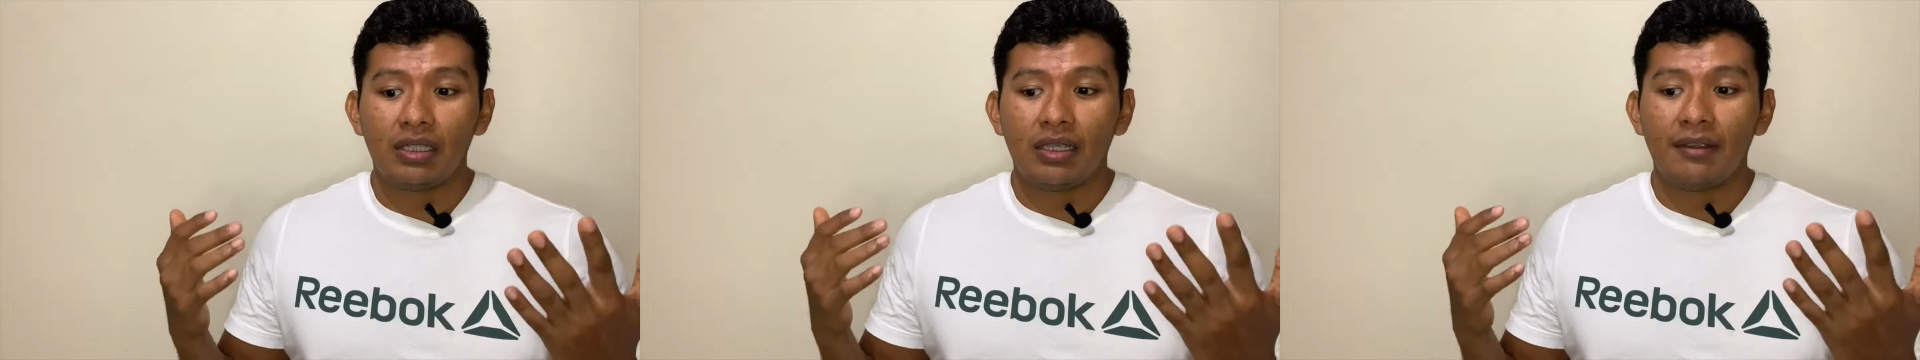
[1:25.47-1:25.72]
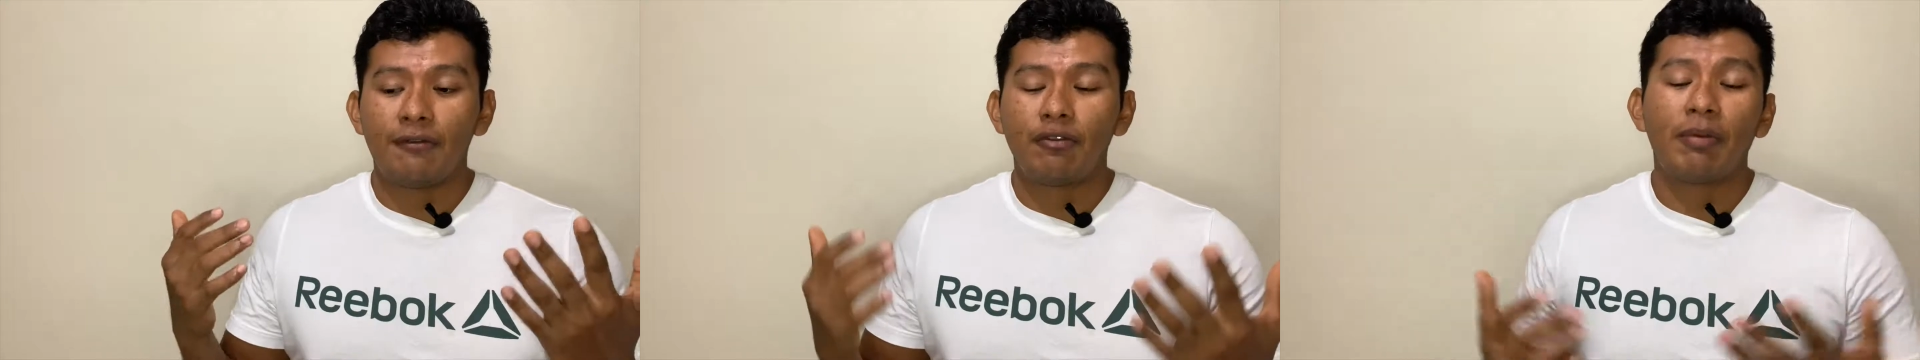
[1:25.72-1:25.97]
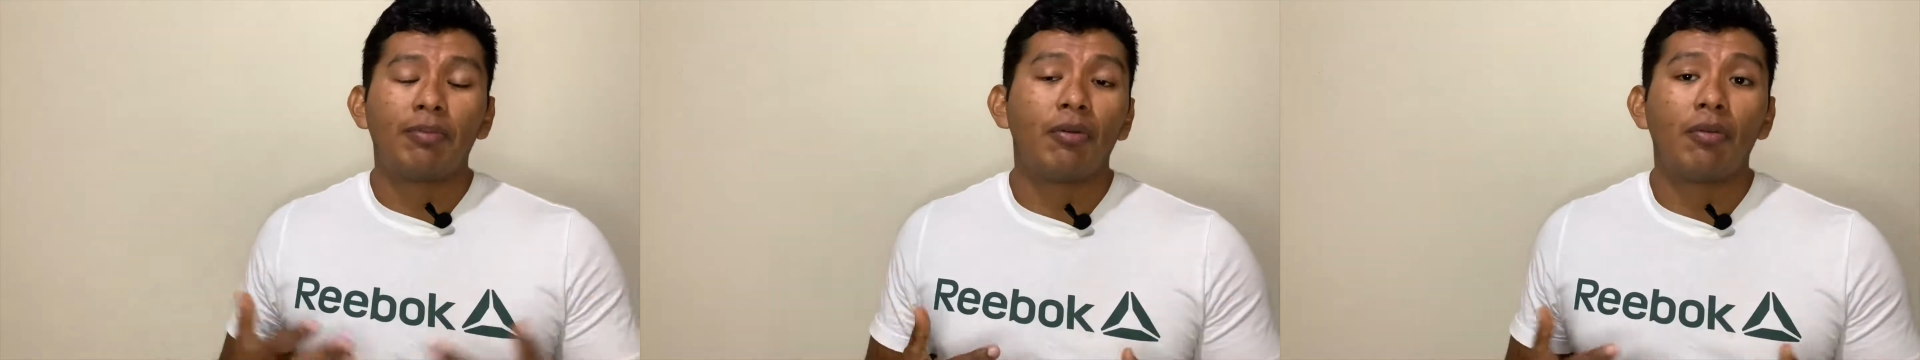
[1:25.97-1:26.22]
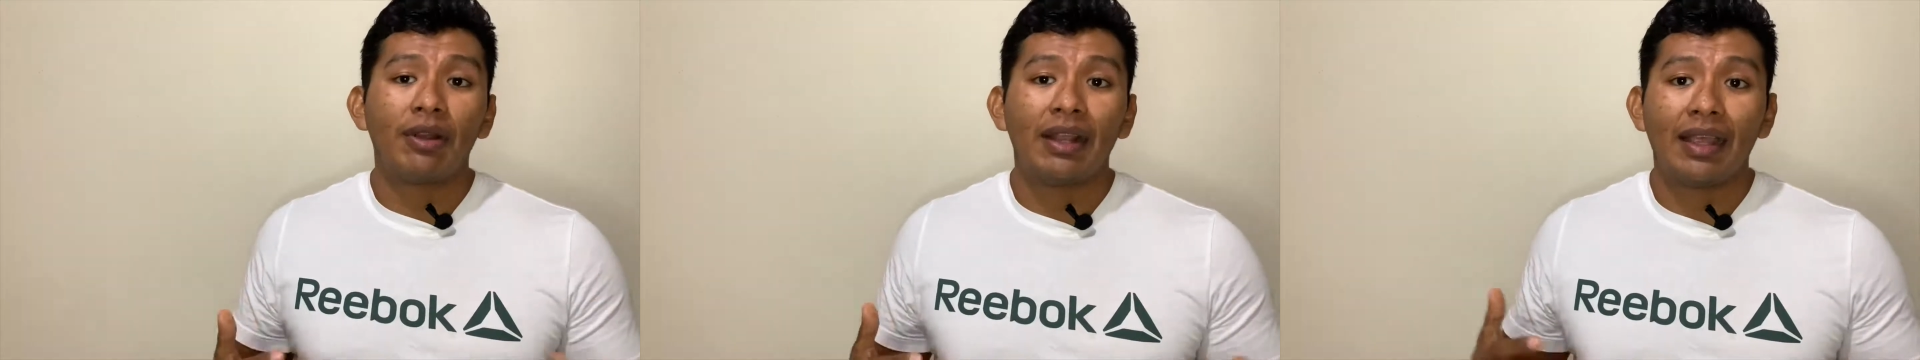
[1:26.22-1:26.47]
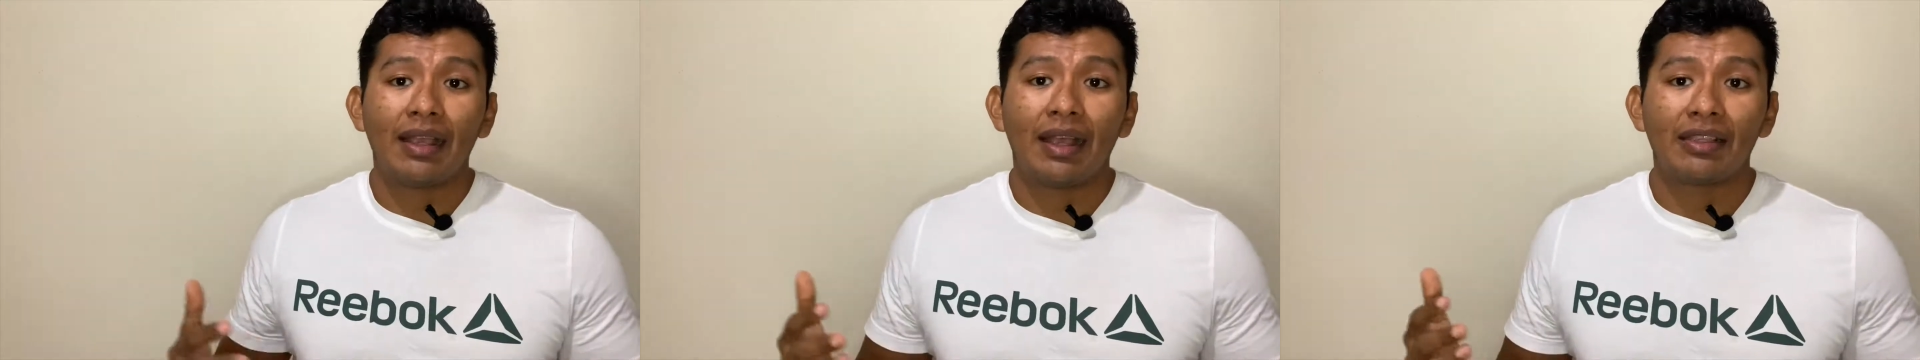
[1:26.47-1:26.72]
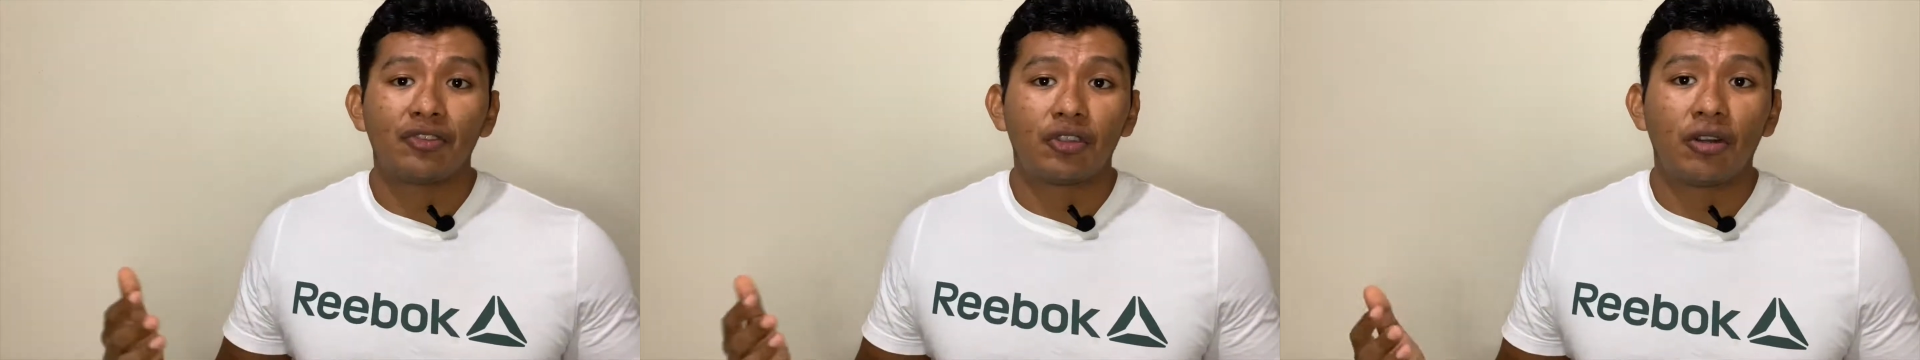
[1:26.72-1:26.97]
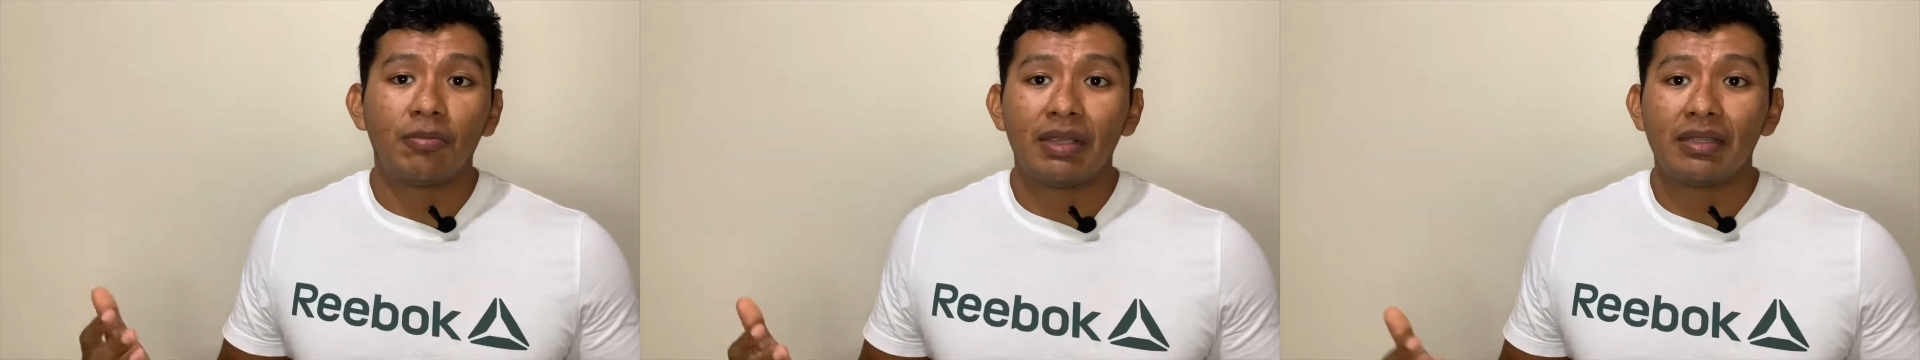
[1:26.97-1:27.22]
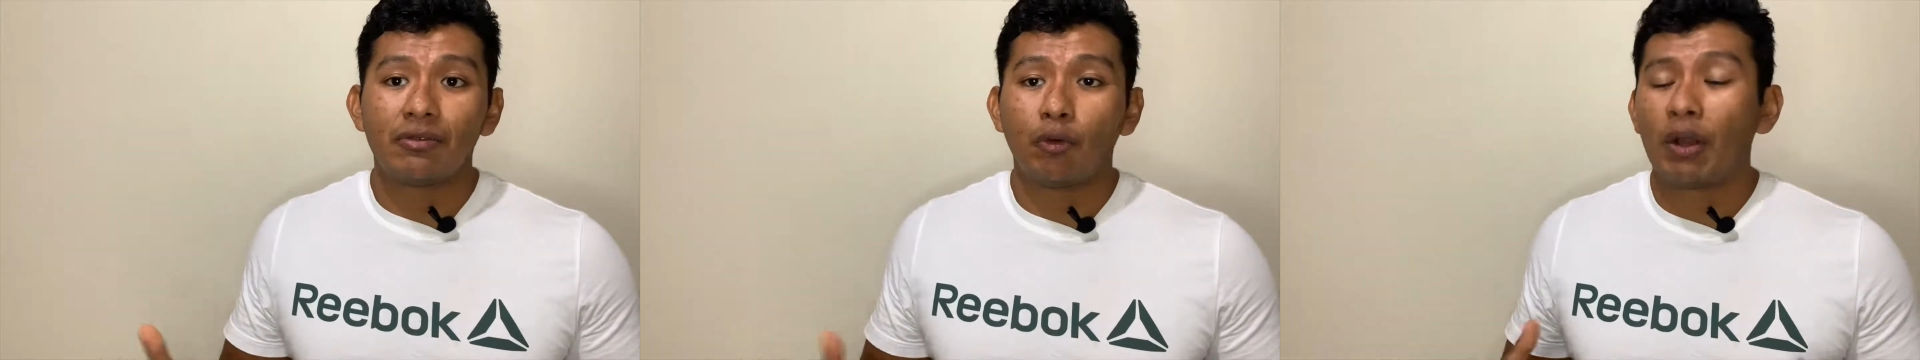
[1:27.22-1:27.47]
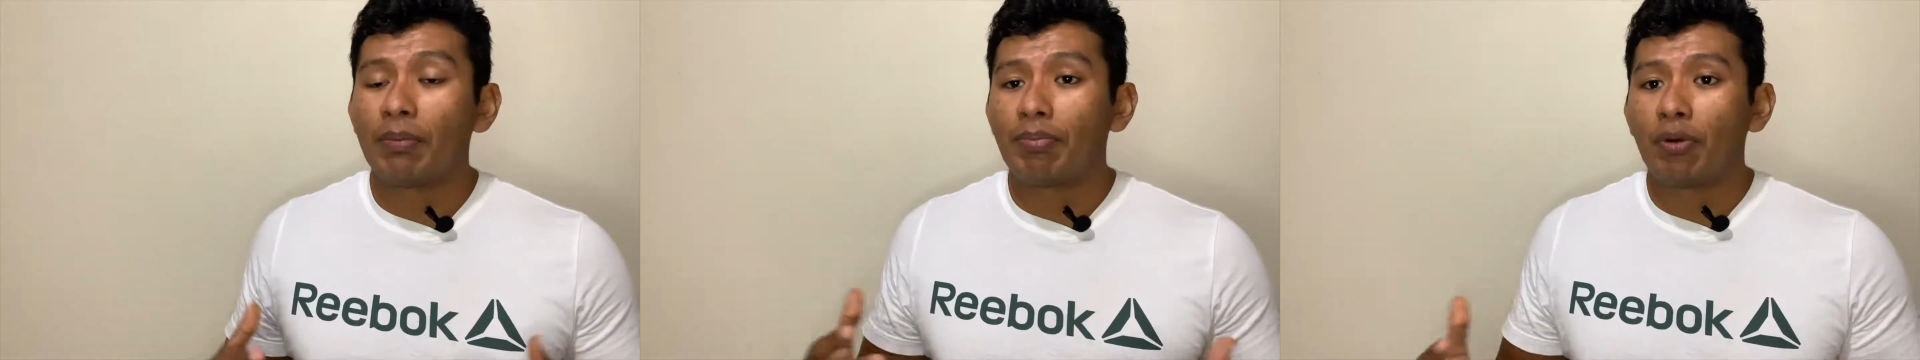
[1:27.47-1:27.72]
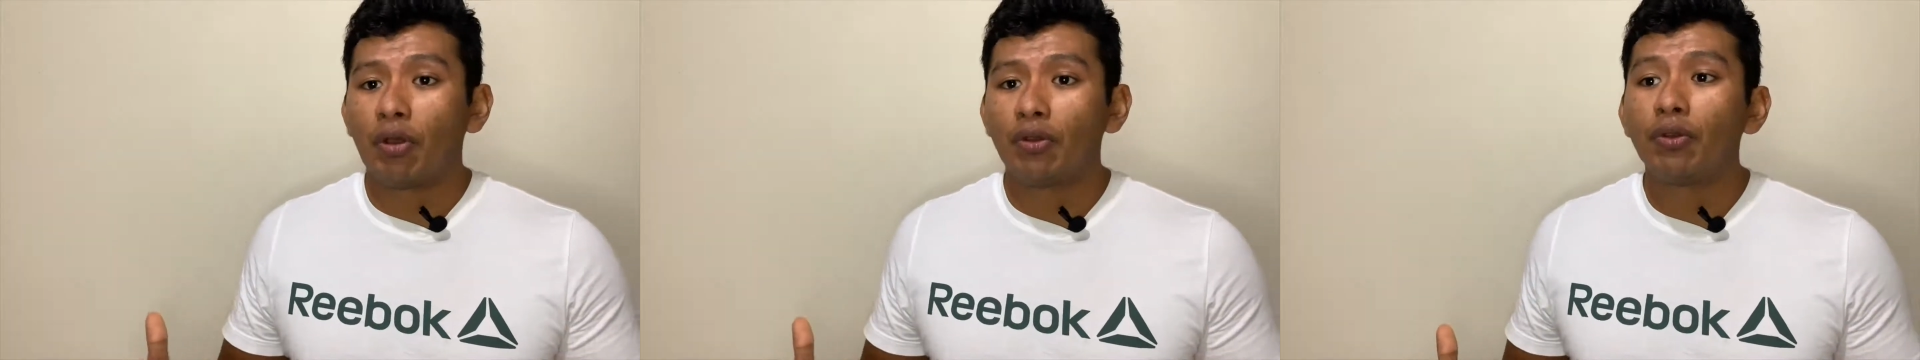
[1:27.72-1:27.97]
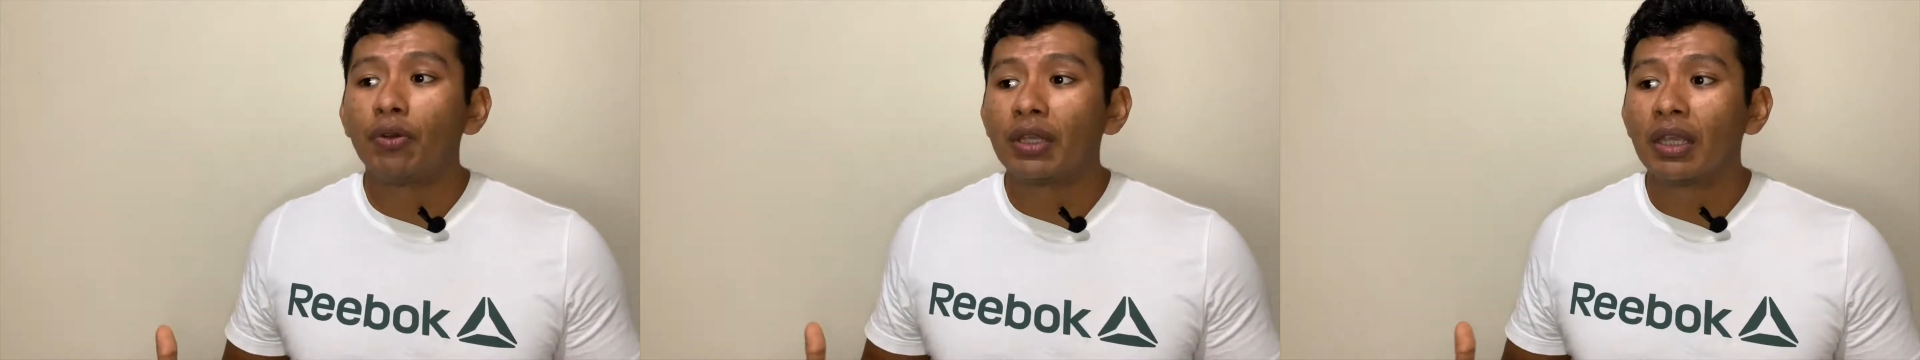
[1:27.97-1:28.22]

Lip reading: if you are promoting like a service or a product,